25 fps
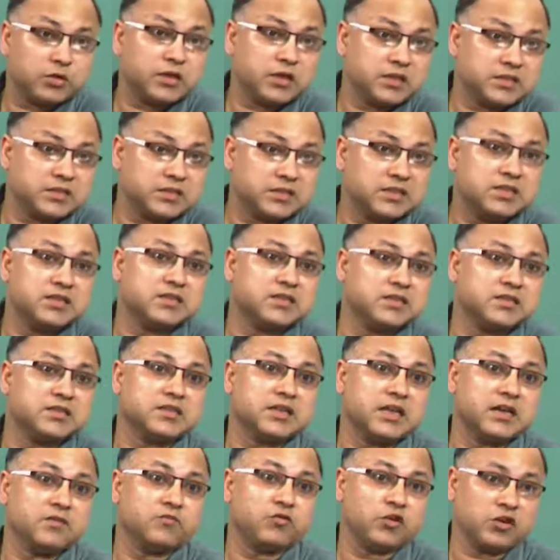not consider the
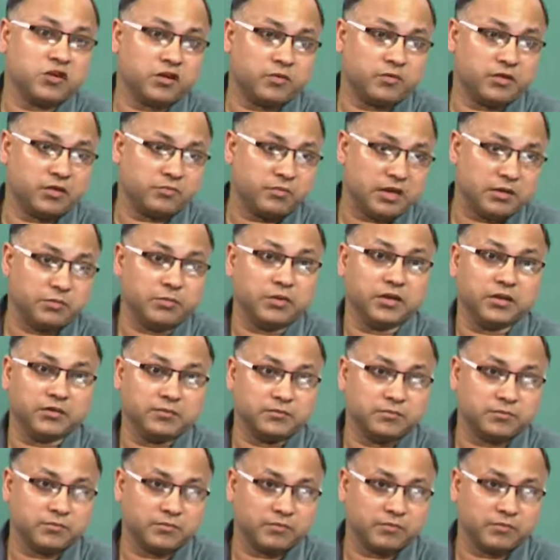self weight of the member.